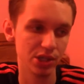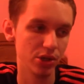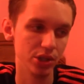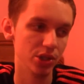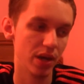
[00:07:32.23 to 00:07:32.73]
no,
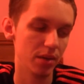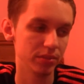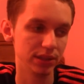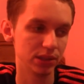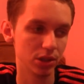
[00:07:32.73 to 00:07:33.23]
you can't
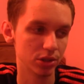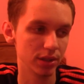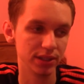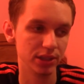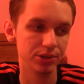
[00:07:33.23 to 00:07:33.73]
play soccer at
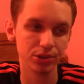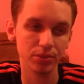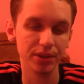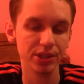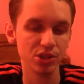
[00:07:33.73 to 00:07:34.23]
10 years old
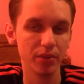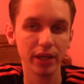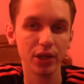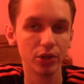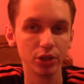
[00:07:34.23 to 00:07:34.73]
because you might
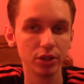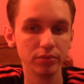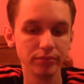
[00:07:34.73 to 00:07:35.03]
get hurt.